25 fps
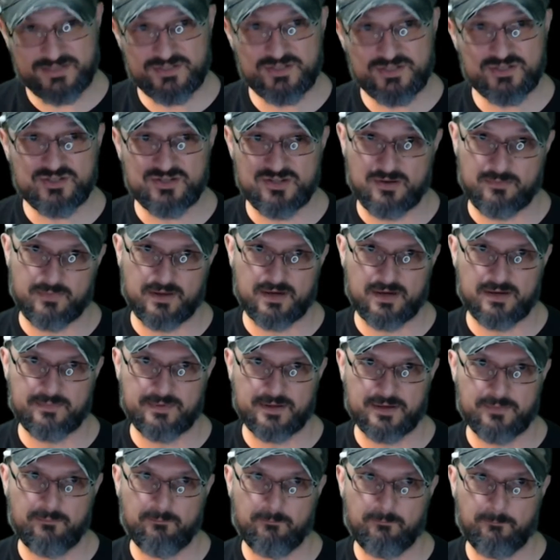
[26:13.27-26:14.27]
There might have been.
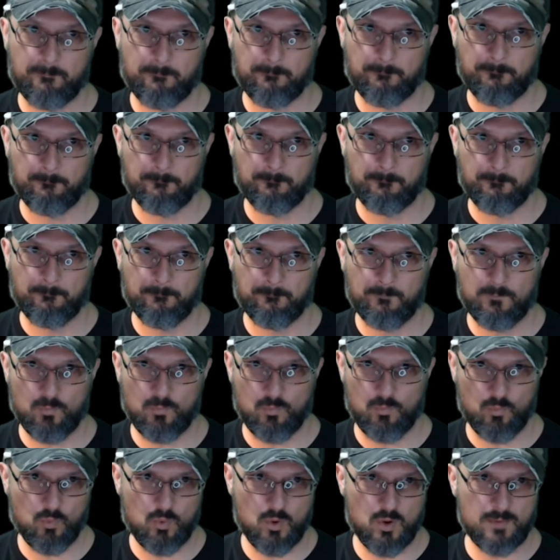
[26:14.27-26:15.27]

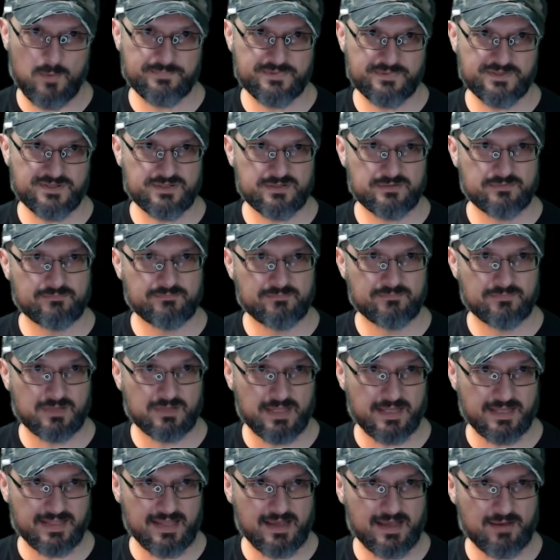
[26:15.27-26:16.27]
Whoops. Like
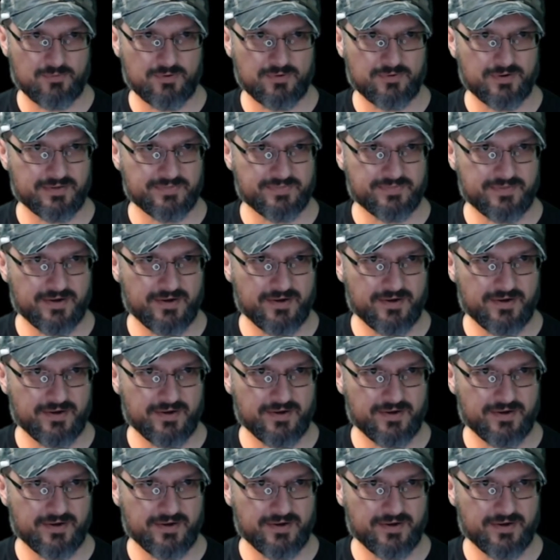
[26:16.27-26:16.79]
that one right there.